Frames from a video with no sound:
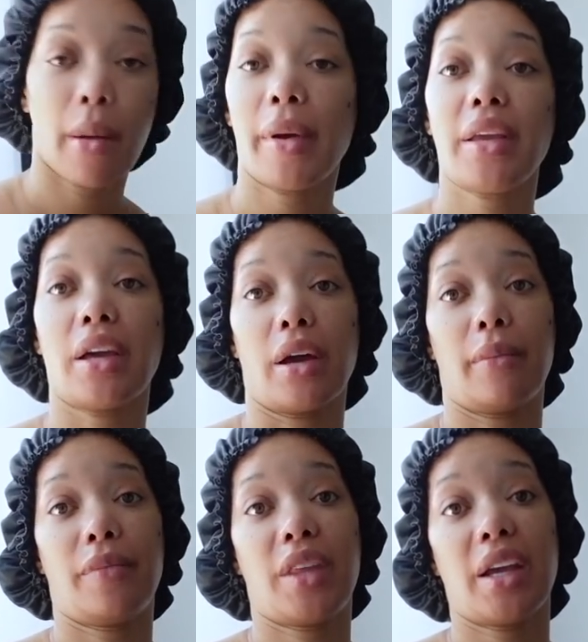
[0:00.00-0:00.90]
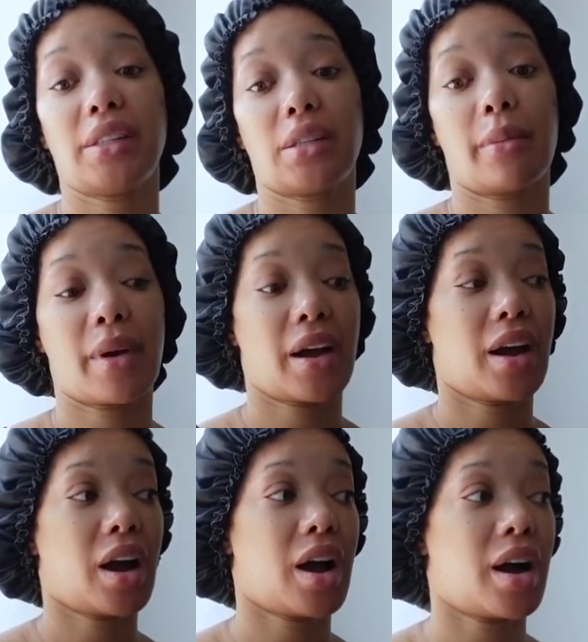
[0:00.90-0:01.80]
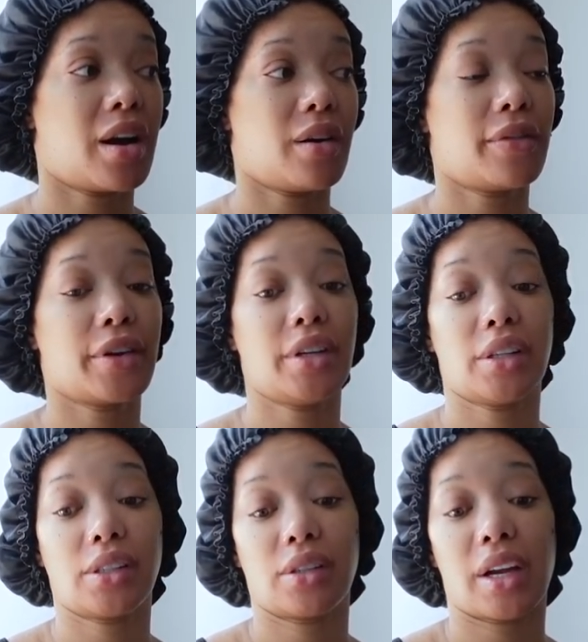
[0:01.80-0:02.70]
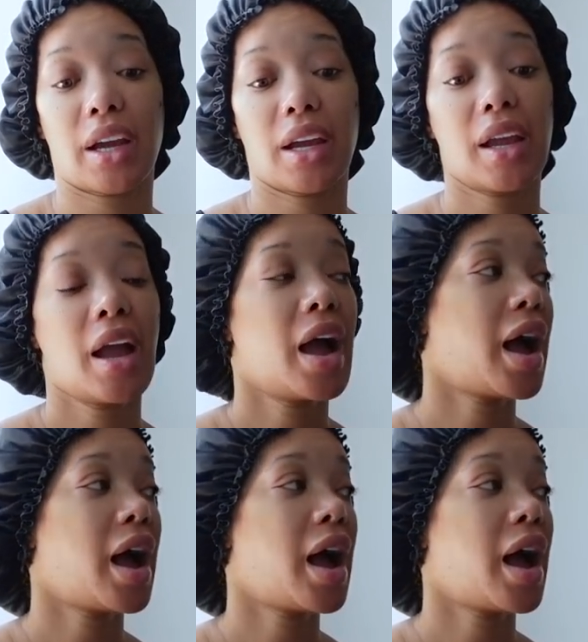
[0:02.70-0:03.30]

But yeah, that's my haul for yesterday.